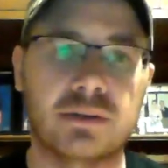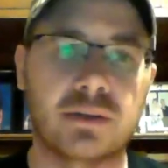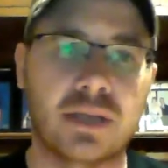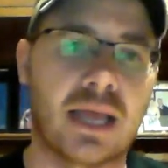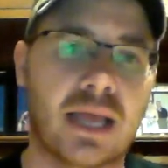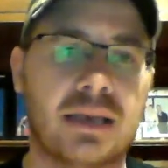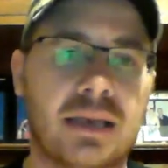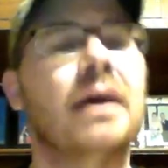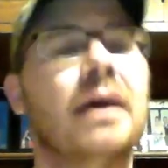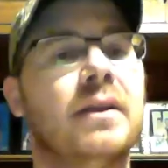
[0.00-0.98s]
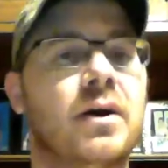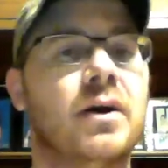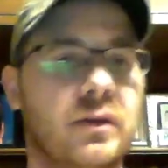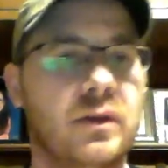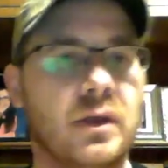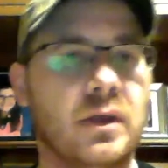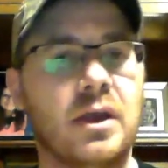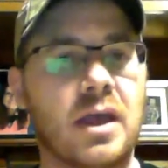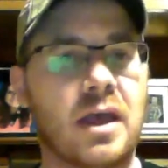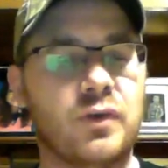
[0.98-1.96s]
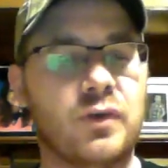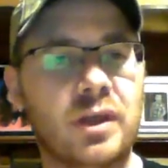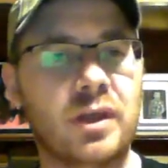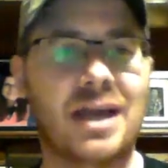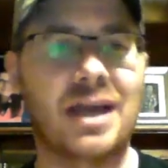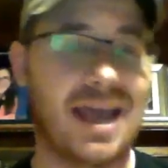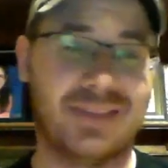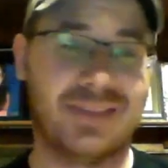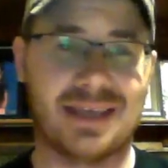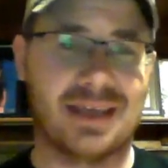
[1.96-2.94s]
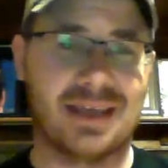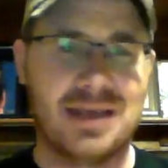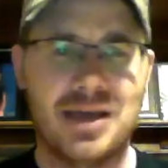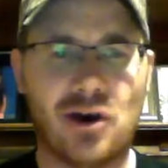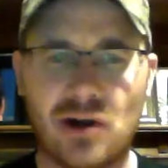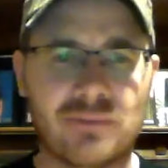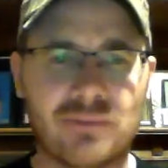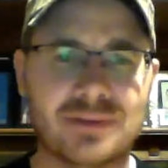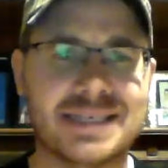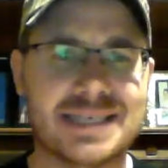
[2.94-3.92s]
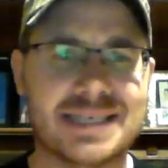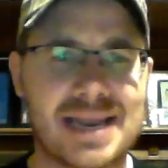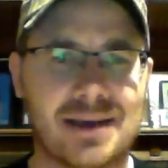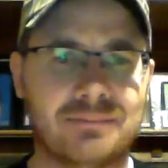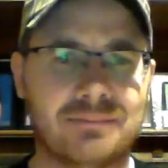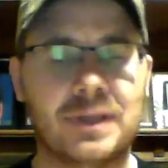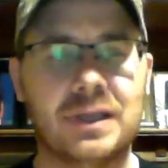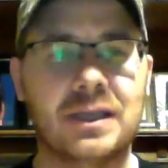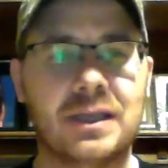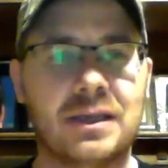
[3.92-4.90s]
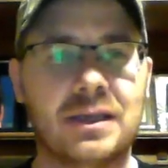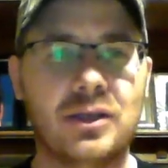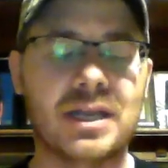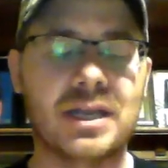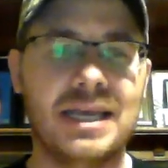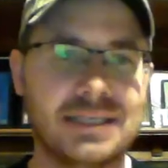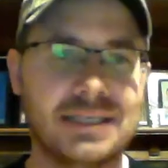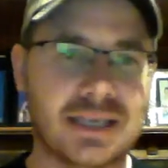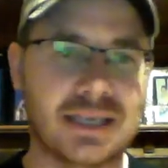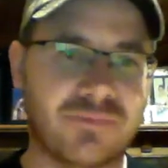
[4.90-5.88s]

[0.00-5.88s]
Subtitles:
And if you really want to have like an all-around setup, you can easily